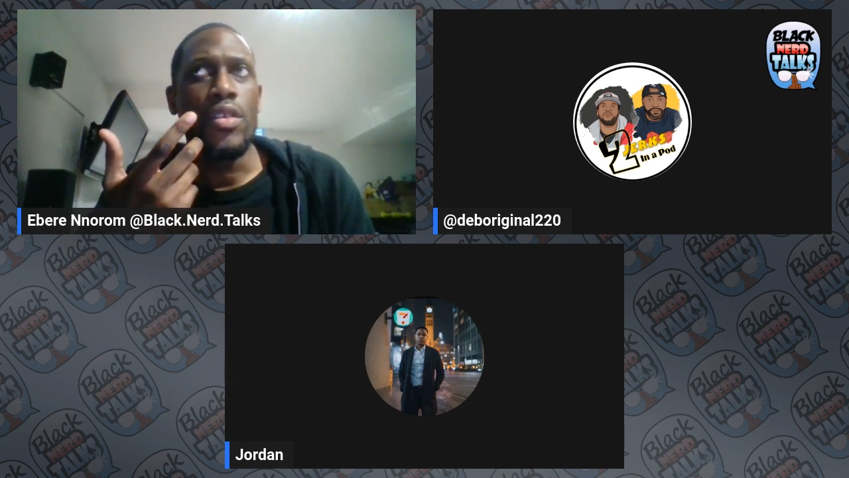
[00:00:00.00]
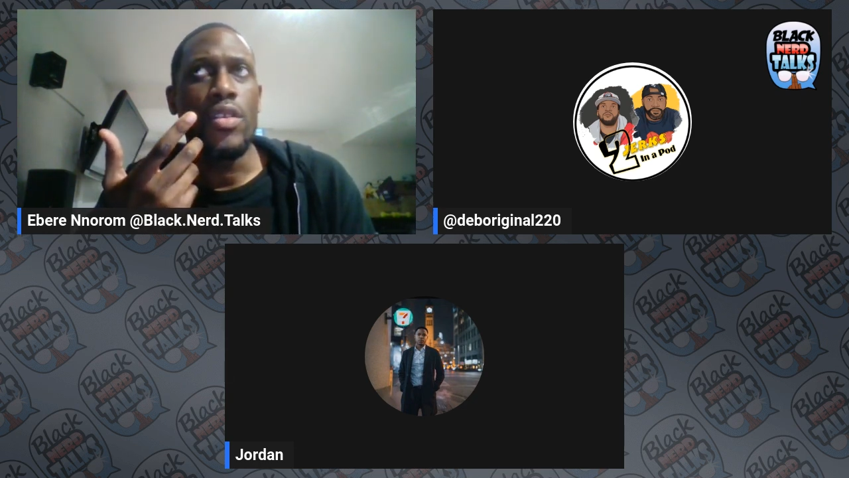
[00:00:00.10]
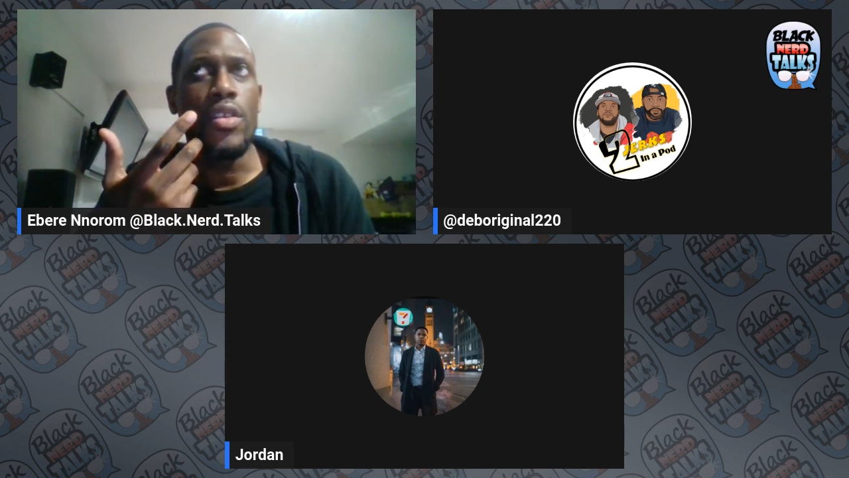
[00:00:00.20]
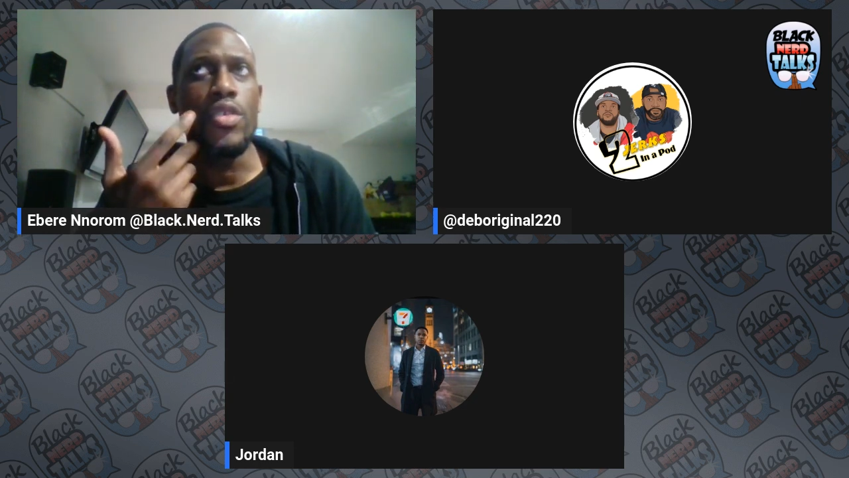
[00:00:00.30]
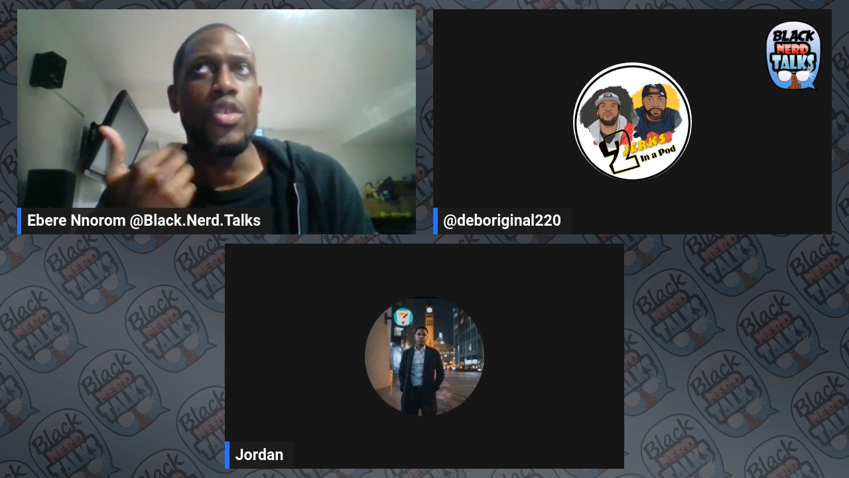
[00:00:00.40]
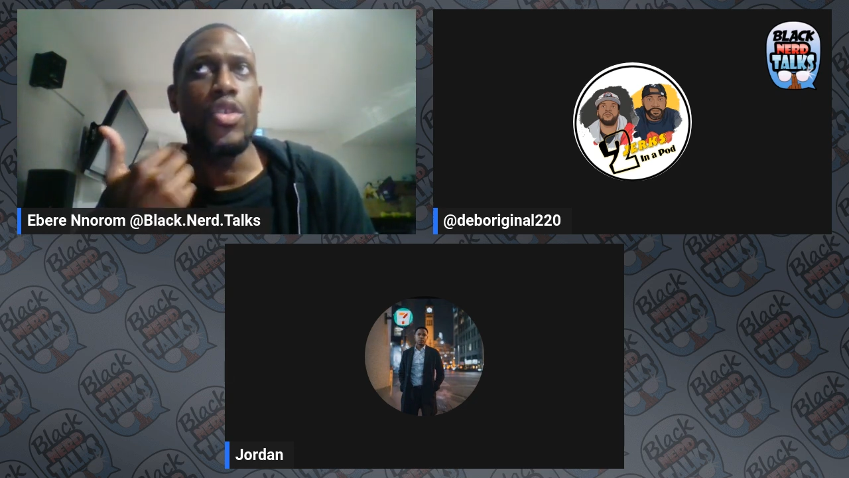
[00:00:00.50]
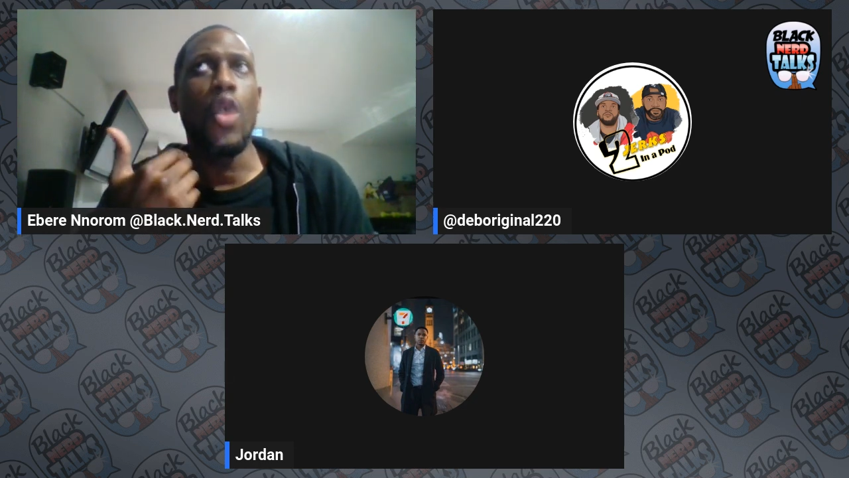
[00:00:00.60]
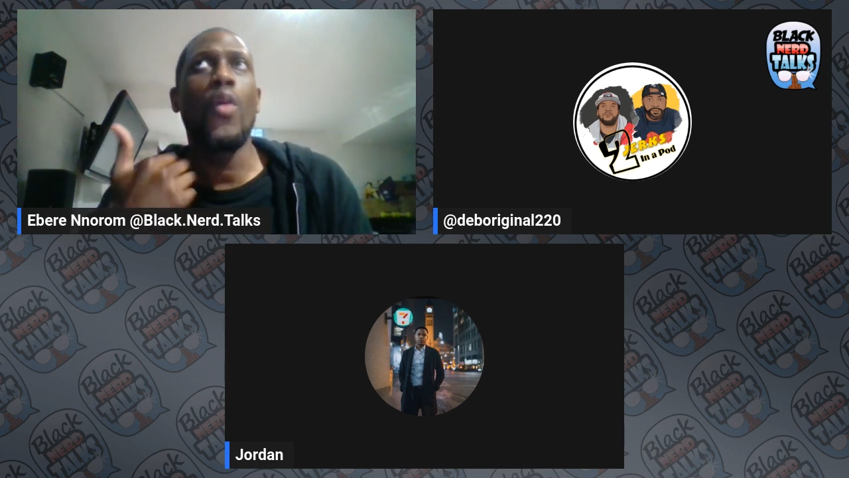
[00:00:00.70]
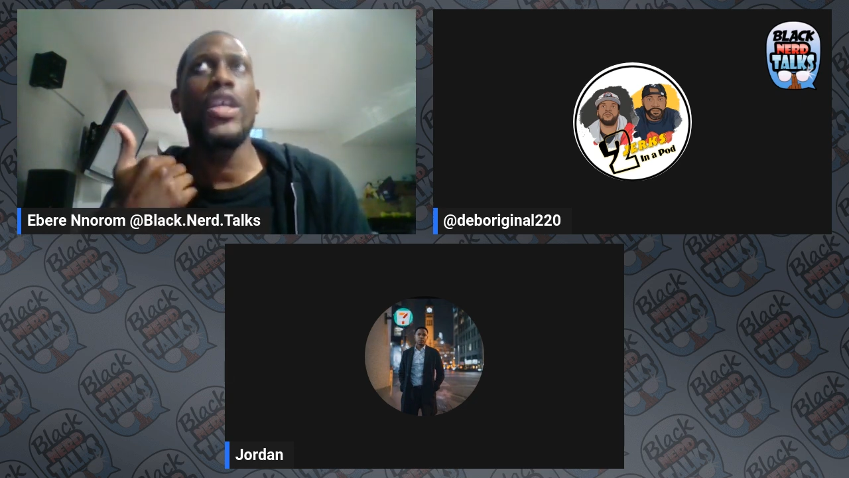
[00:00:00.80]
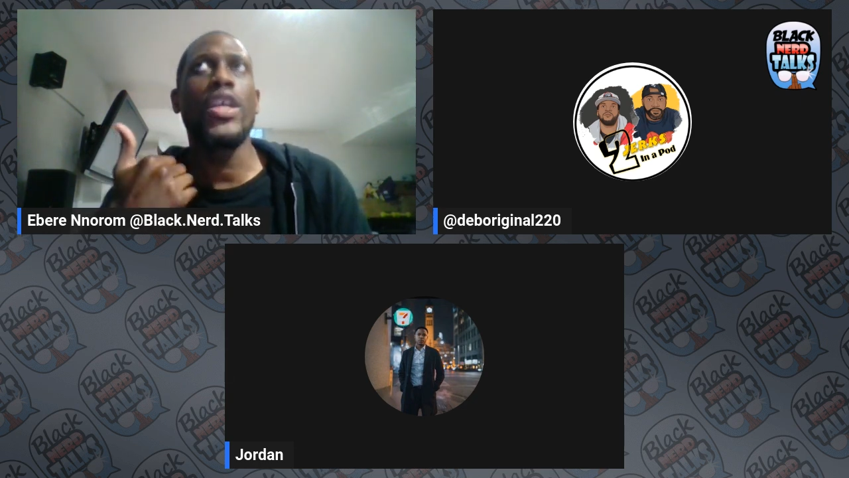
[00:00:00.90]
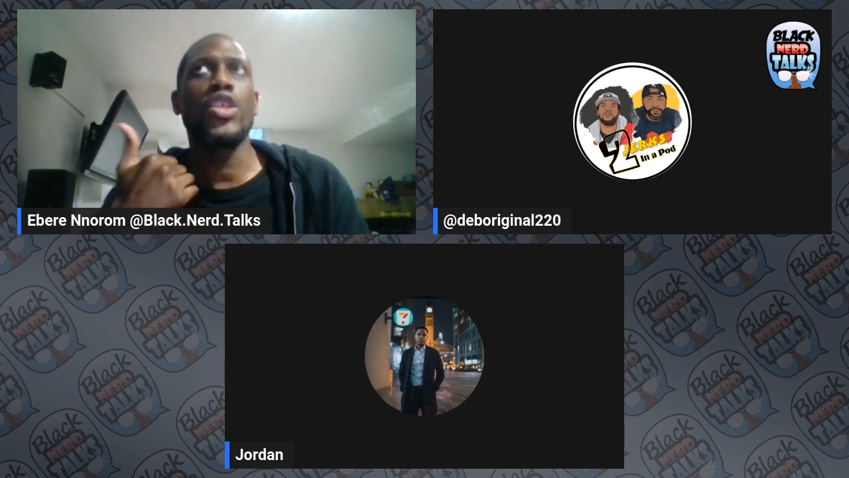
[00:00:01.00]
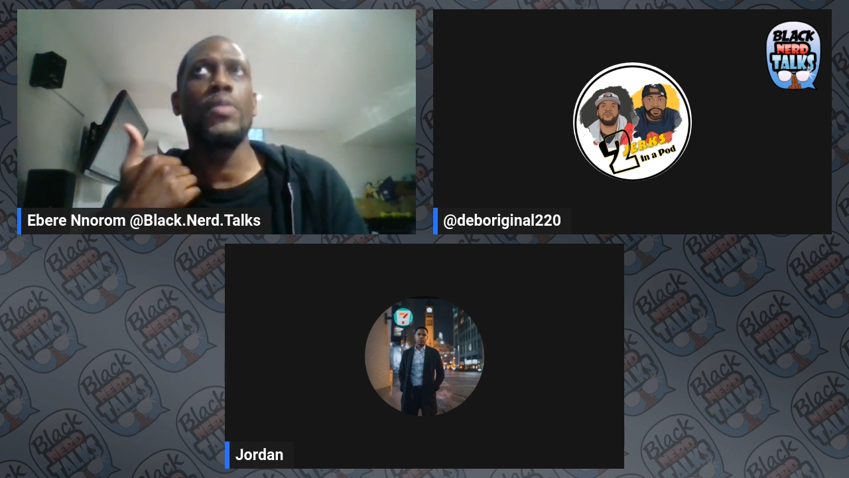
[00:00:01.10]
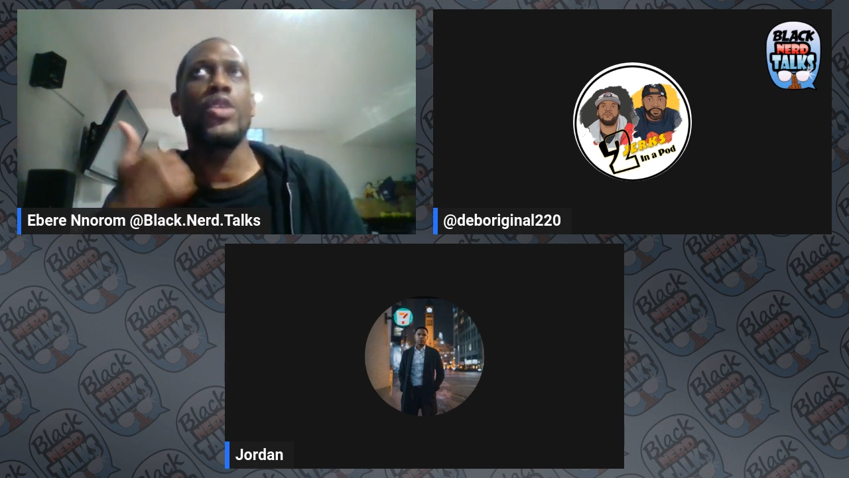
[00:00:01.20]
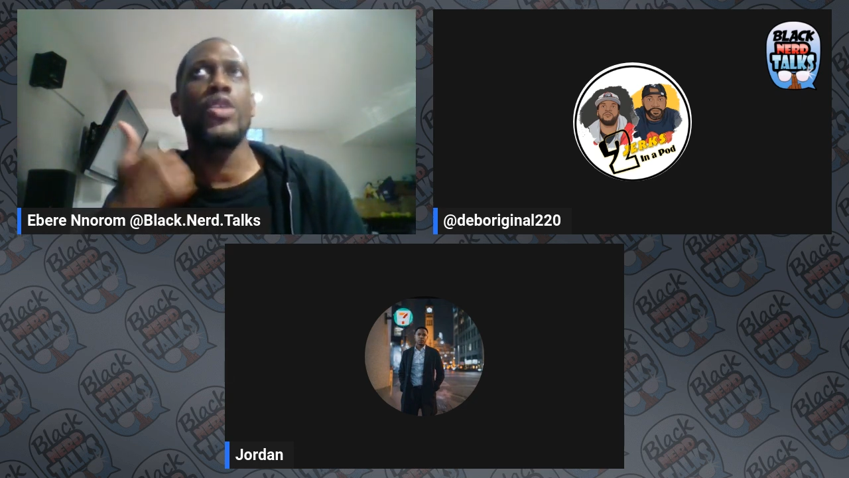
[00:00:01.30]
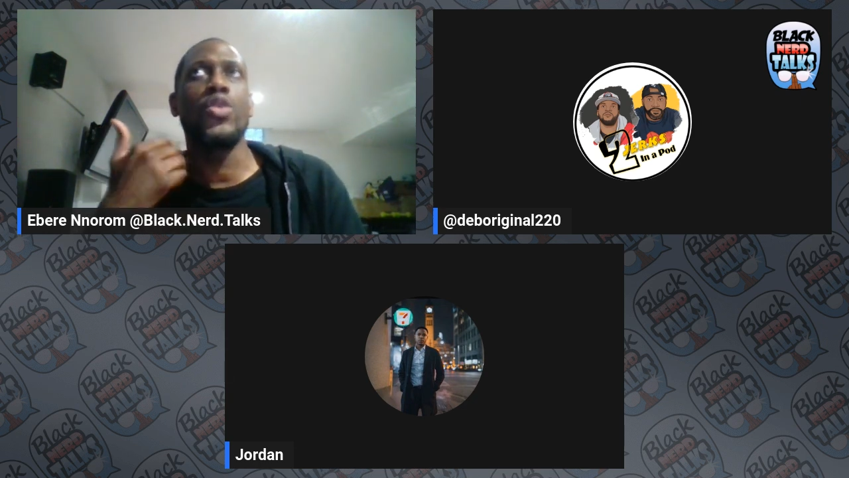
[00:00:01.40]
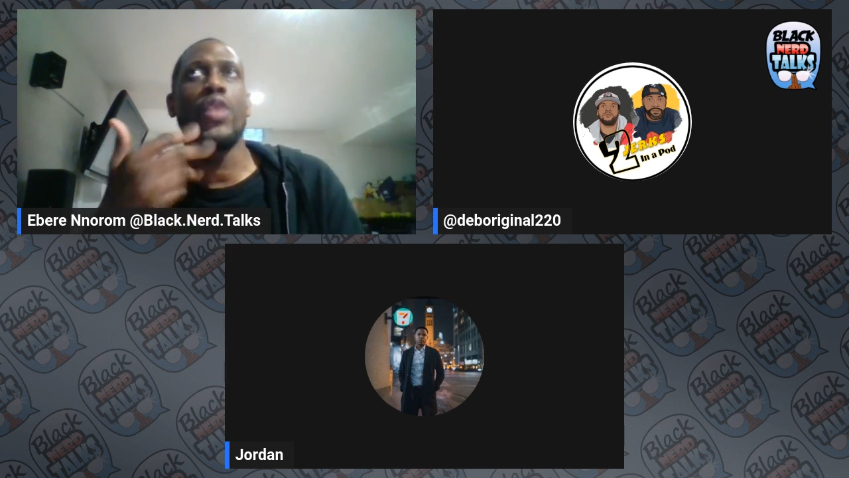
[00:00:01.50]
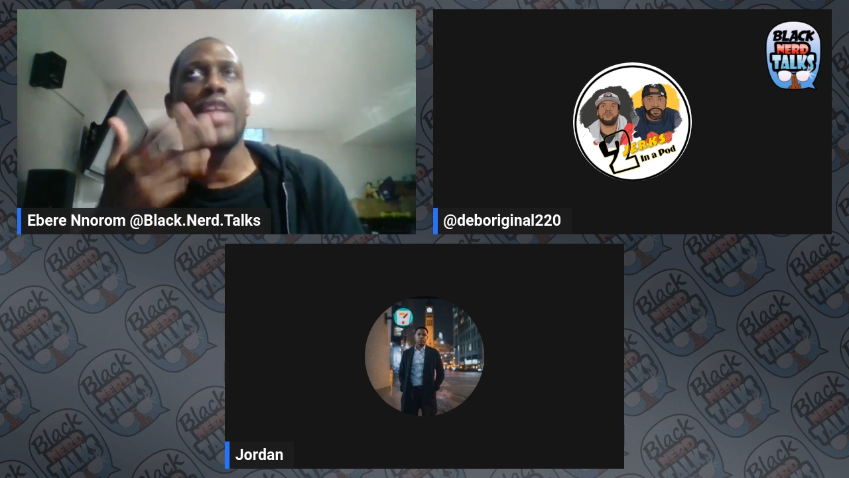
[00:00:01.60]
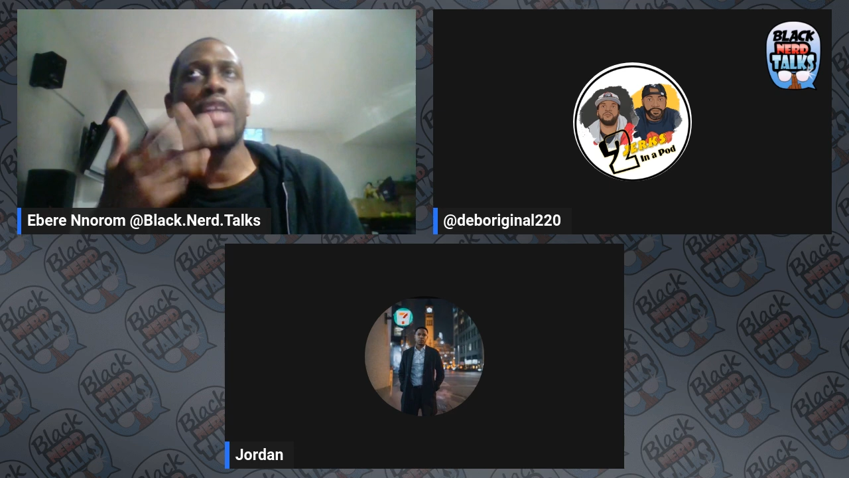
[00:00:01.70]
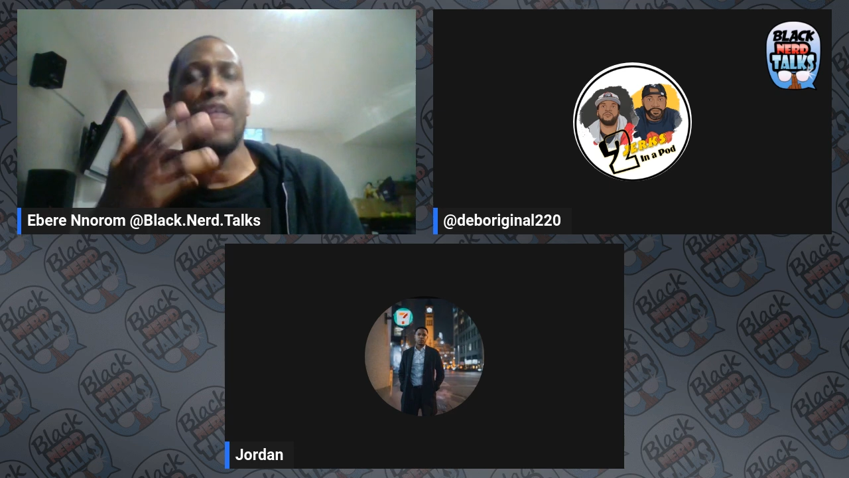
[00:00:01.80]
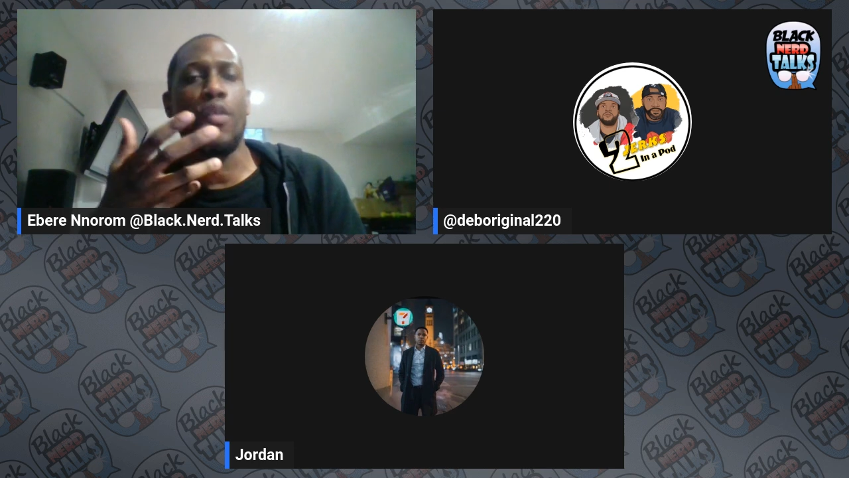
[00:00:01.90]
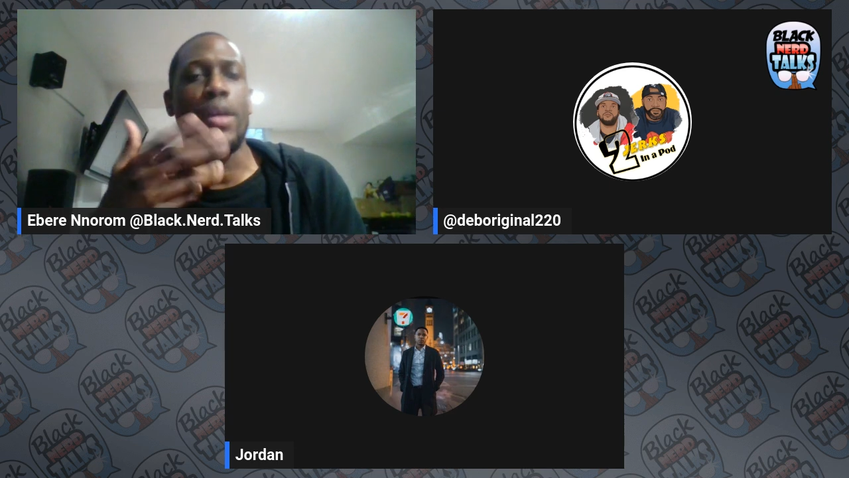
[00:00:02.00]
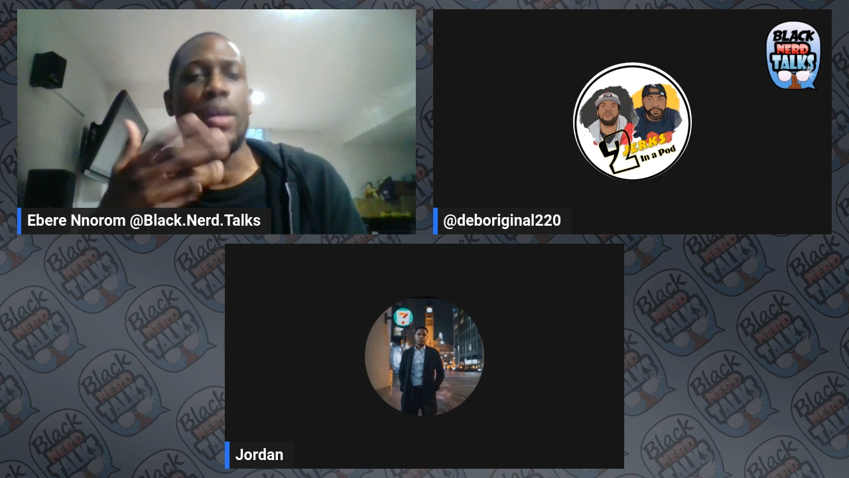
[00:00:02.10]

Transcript: There's no way she'd be doing that for me.